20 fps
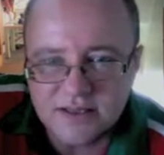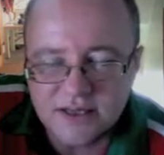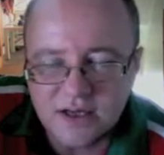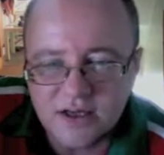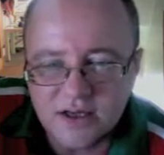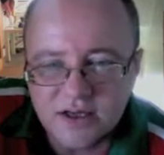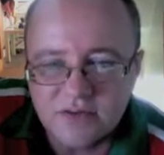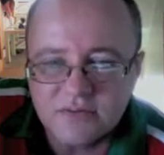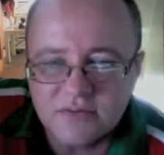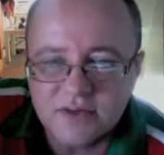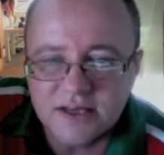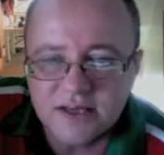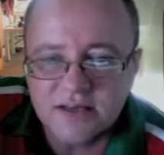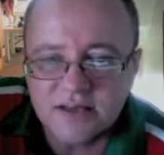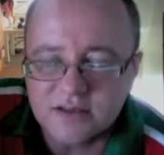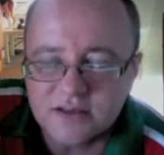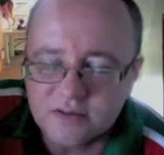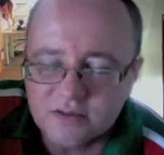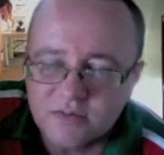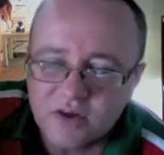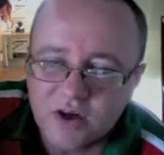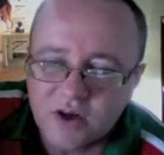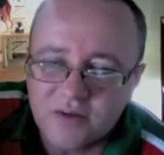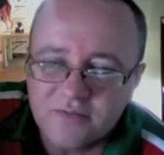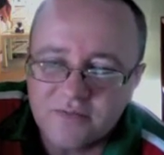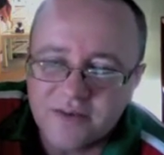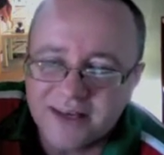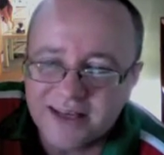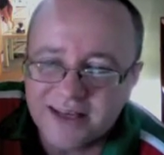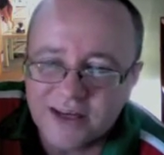and I don't think that someone
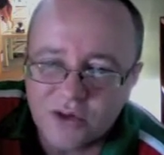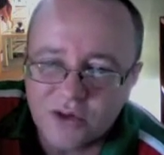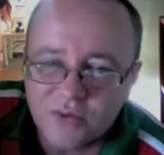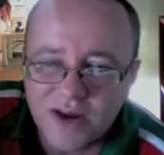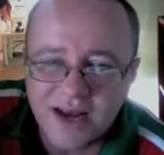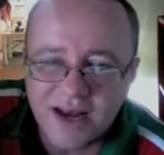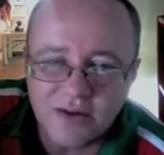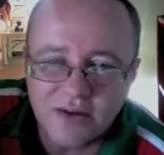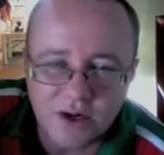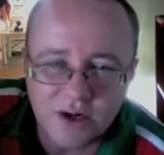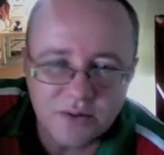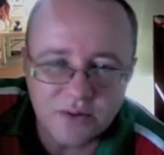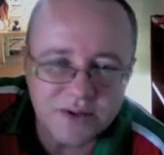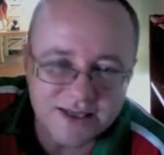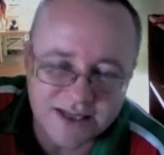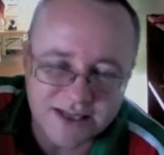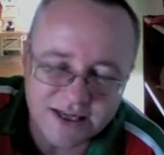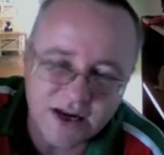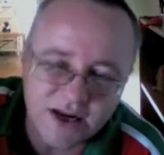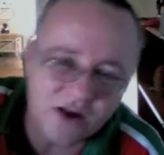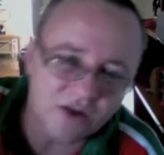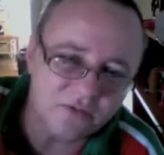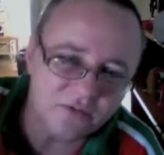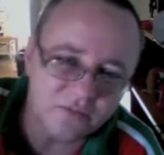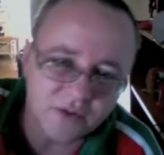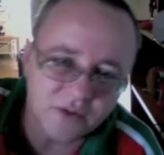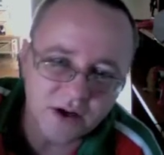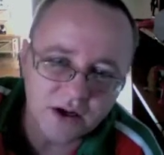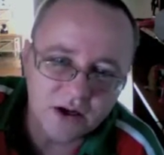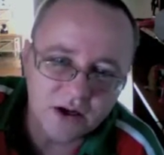like Vicky Guerrero is enough.